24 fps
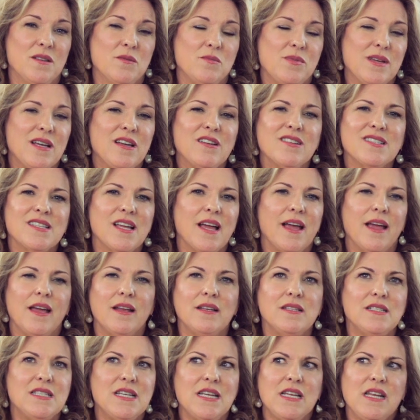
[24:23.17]
because I
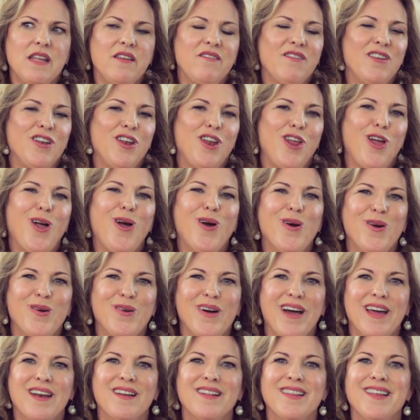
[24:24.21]
didn't even
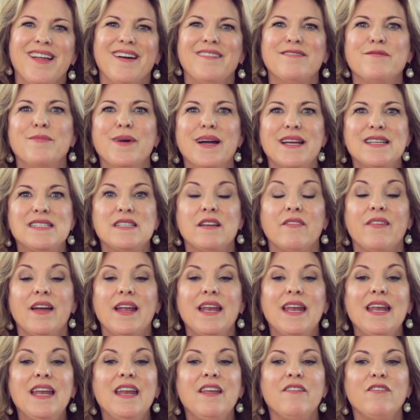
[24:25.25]
know how to love myself. I
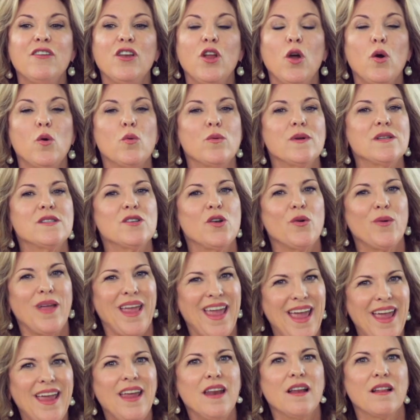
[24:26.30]
didn't even know it was
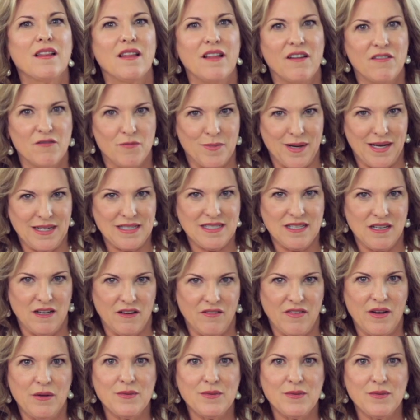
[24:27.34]
okay to love myself.